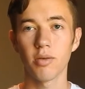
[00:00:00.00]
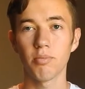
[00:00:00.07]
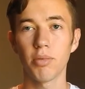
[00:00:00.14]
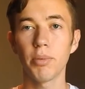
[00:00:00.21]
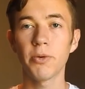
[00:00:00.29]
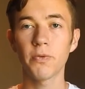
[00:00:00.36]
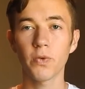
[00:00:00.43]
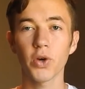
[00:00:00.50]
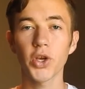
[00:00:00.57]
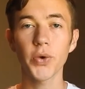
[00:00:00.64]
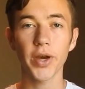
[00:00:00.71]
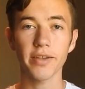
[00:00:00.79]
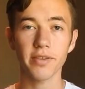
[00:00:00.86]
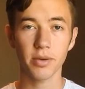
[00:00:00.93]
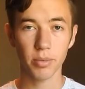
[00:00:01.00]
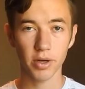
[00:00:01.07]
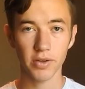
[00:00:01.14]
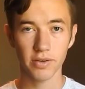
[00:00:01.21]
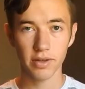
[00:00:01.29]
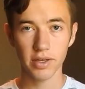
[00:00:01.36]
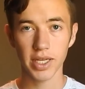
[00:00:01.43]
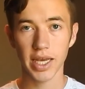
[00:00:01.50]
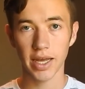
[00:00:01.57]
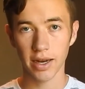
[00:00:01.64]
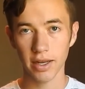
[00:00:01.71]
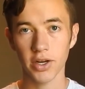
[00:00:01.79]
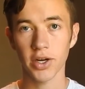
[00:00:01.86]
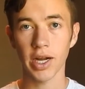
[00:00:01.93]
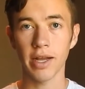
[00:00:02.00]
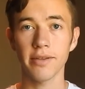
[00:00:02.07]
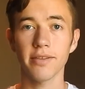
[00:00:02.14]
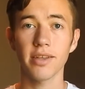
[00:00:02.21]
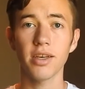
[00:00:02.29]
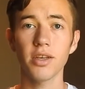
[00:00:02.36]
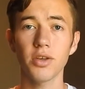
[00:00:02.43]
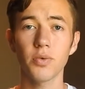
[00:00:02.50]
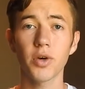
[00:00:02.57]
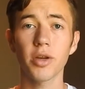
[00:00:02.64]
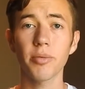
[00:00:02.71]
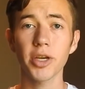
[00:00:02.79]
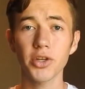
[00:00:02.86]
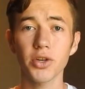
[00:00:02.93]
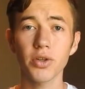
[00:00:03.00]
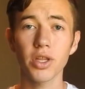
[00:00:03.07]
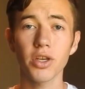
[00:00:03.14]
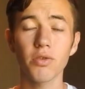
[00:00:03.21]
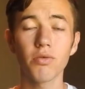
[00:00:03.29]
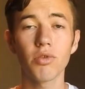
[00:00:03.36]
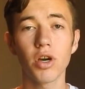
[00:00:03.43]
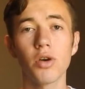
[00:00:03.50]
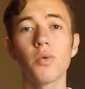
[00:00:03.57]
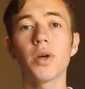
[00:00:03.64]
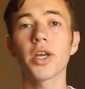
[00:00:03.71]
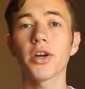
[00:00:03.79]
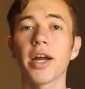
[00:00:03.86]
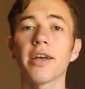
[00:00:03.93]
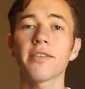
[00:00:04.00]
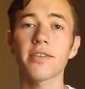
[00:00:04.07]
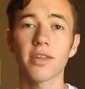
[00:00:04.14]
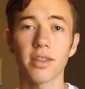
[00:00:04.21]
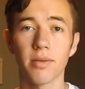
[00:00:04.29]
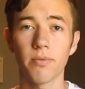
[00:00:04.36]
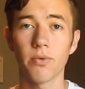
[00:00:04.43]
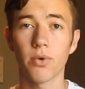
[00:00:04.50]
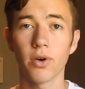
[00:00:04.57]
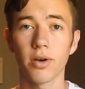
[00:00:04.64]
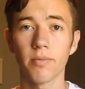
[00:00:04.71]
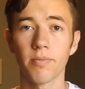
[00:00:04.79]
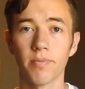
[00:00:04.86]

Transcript: But before you ask a person to edit your essay, you want to make sure that you know what you're asking them for.